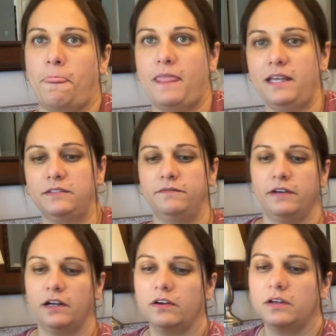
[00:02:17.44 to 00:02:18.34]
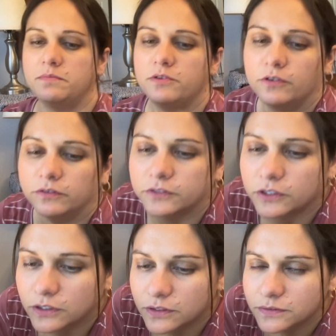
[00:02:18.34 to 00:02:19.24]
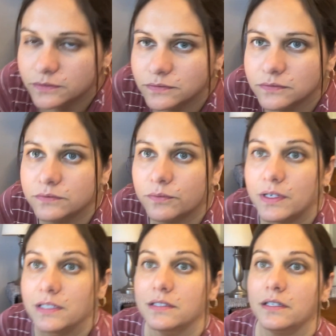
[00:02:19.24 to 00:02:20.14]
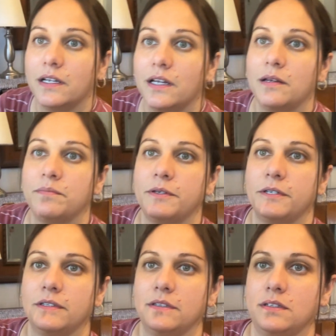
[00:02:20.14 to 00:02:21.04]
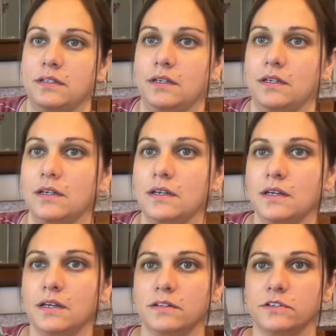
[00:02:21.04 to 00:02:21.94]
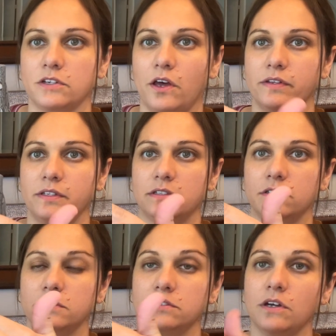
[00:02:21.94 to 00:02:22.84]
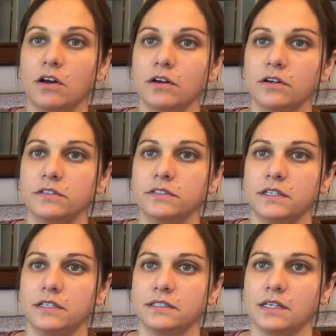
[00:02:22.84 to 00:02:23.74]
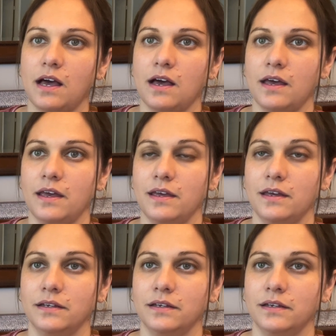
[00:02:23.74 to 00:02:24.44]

It's very beautiful when it's lit up. There's all these little stars in the sky